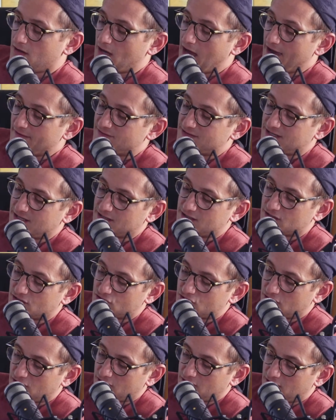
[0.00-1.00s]
I've seen
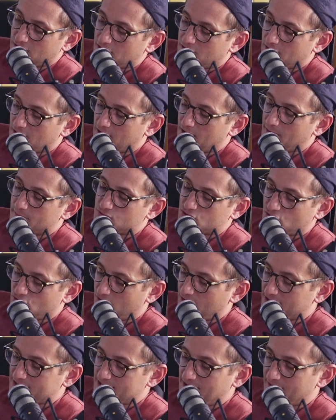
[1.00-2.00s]
and I'm sure
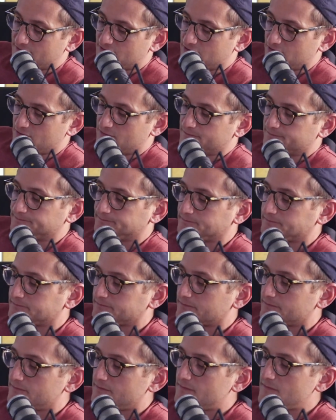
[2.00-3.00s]
you guys have too,
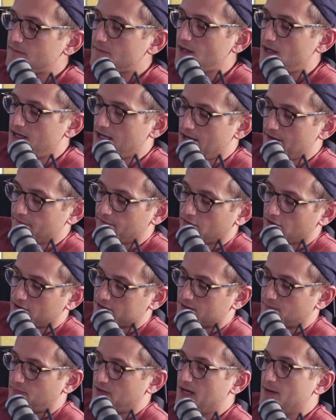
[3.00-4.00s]
an influx
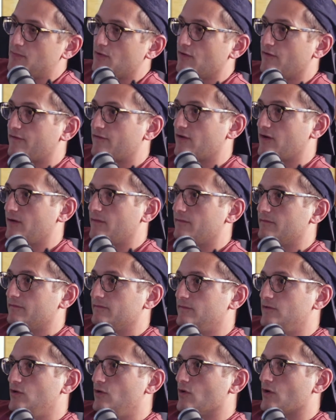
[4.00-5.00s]
of people from
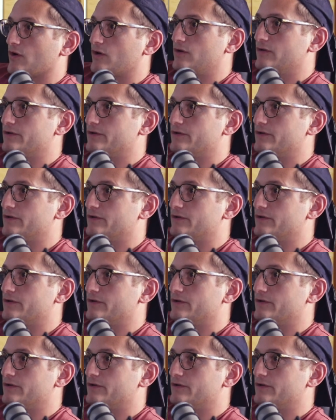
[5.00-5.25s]
New York and